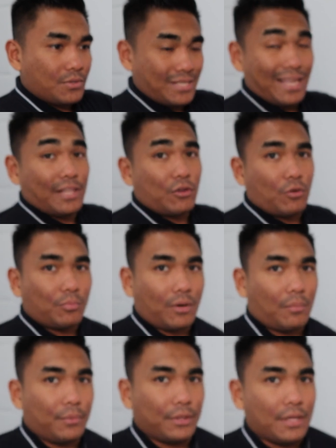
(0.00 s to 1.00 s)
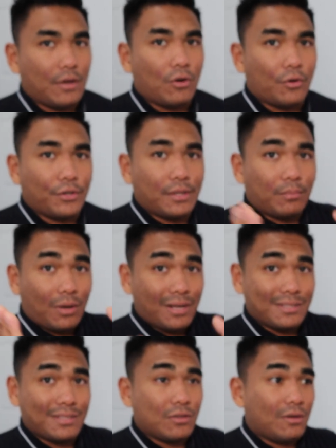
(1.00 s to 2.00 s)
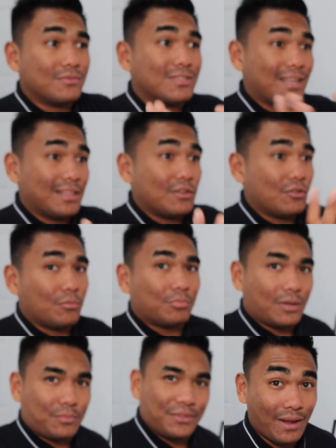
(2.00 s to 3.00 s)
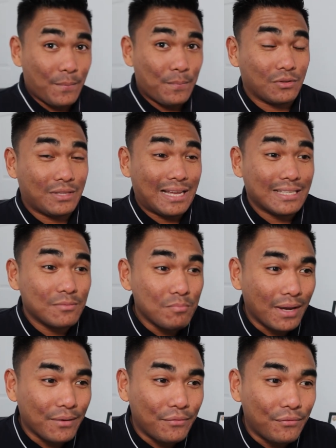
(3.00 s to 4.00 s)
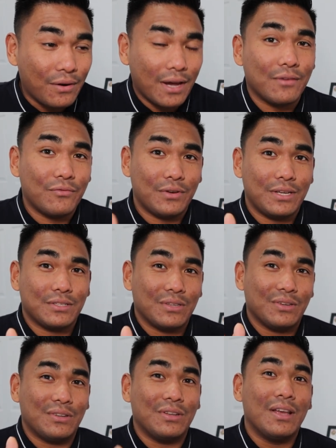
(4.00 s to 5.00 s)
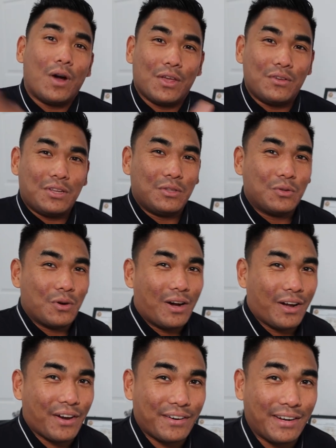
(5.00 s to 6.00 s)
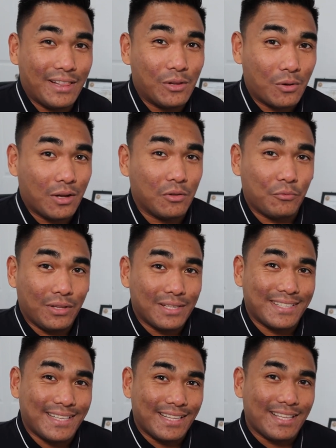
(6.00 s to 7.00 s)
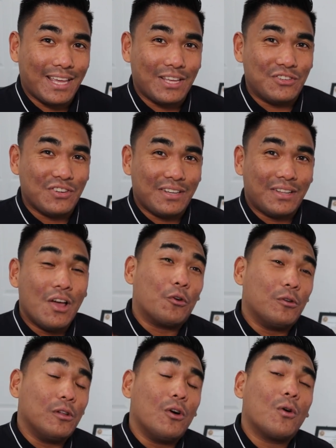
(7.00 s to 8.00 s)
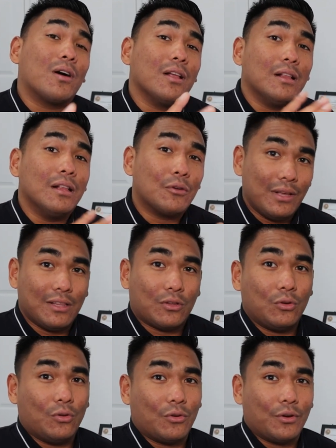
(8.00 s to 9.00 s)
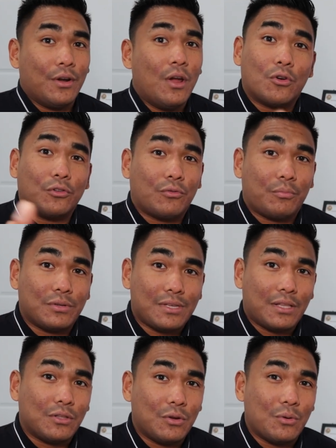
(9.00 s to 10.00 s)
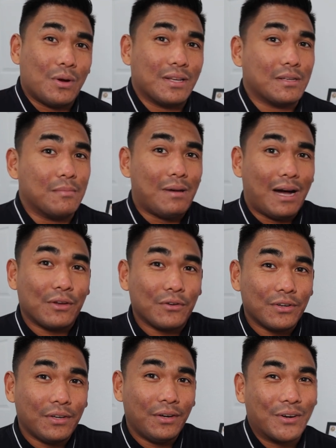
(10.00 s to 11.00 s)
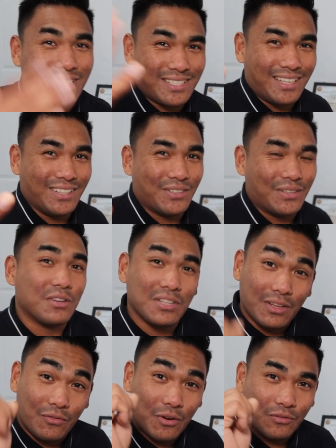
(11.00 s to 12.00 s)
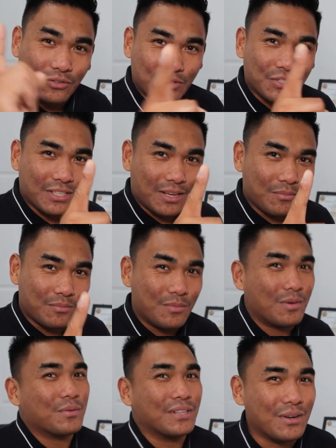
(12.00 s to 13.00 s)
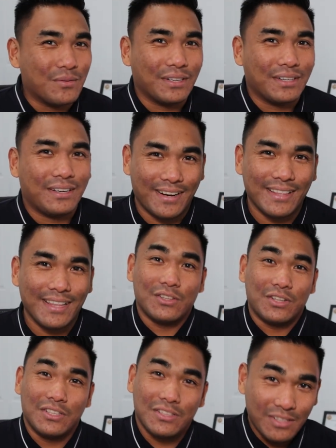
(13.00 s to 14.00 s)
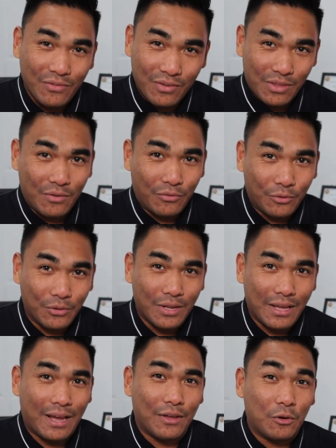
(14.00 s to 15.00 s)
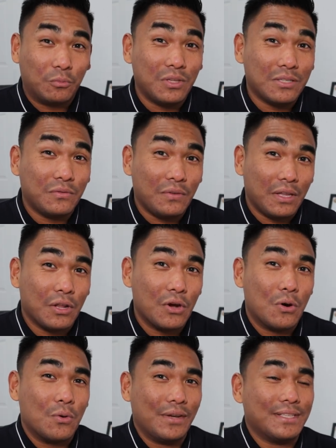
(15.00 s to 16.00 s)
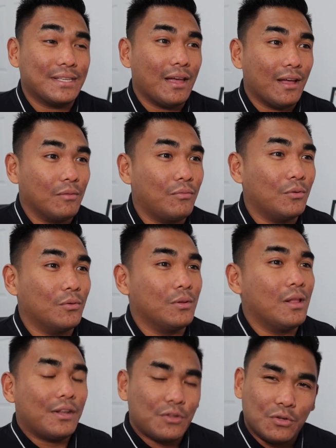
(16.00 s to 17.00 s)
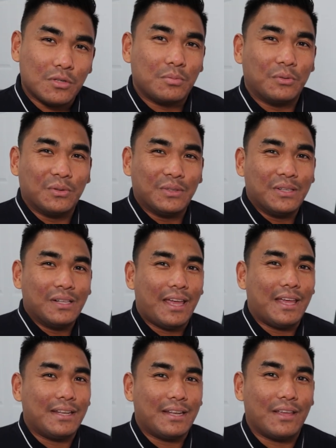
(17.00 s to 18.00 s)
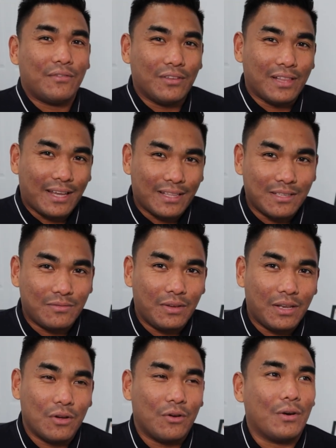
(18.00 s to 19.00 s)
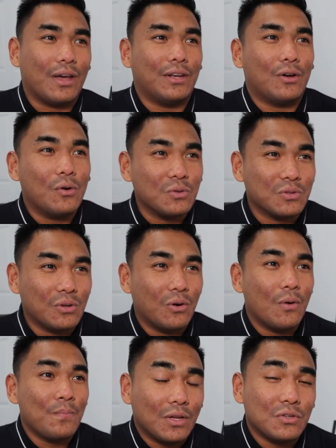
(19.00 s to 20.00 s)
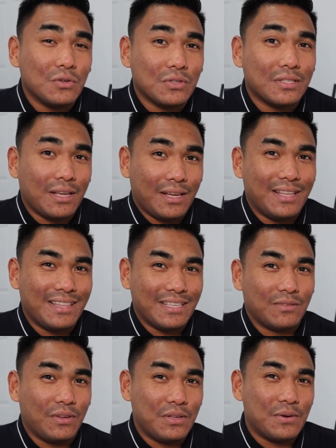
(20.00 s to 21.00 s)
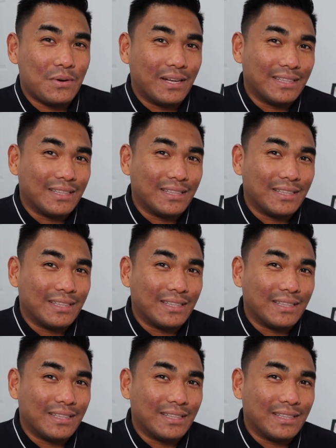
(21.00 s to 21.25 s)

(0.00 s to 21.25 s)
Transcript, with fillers: selling your property or the process of selling your property. Okay? So that's my five reasons why you need to hire a local real estate agent or local realtor who could represent you as a buyer or a seller, especially if you're first time. Remember that one, all right? So this is the video for today. I hope this video is helpful and useful. And if you like this video, and also once you stay in this video